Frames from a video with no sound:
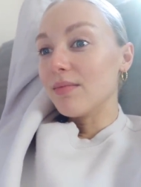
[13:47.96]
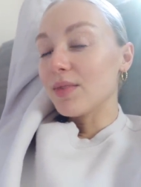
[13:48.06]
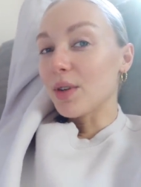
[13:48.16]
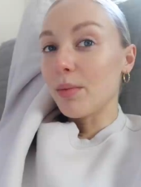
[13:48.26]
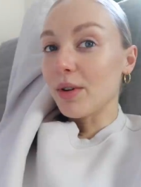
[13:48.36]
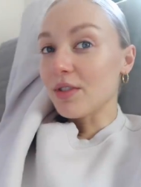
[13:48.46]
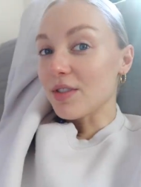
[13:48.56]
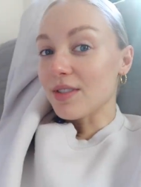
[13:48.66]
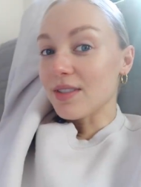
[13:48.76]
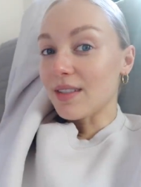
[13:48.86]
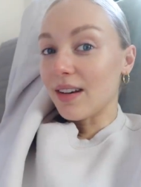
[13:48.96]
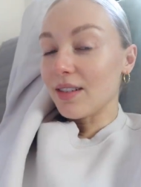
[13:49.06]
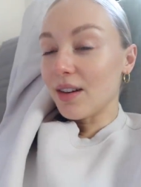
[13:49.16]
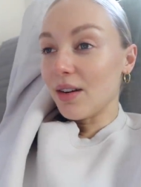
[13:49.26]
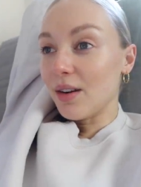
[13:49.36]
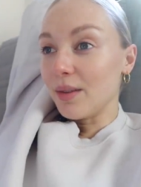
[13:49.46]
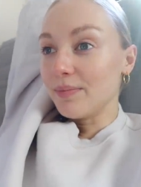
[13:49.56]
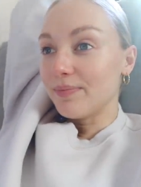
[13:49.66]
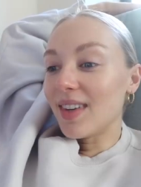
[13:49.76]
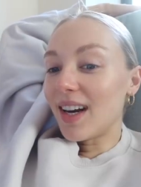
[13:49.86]
so we both just decided to go home.
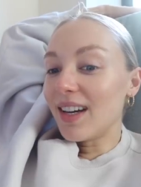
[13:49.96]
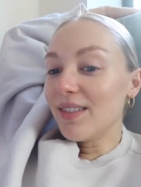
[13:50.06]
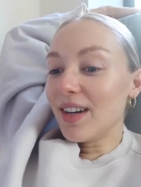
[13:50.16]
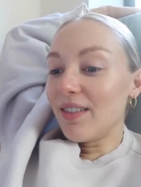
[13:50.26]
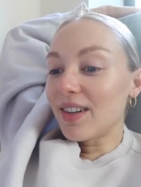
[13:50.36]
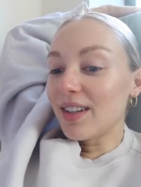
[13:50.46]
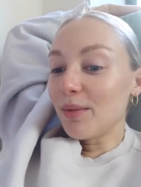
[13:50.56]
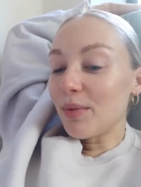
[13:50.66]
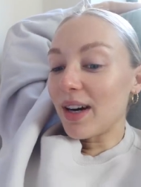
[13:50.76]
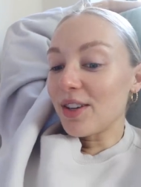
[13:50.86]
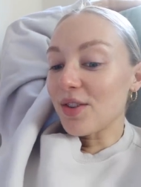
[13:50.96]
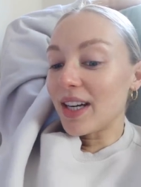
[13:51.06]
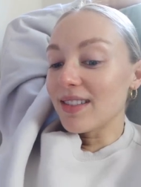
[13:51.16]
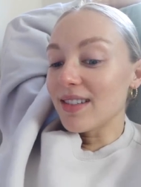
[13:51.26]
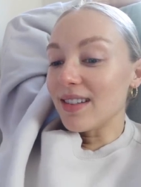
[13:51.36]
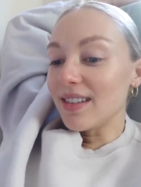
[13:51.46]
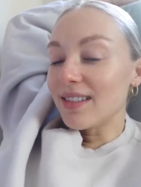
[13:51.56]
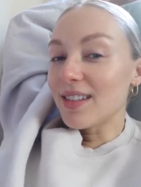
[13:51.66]
I even have a clip where I tried to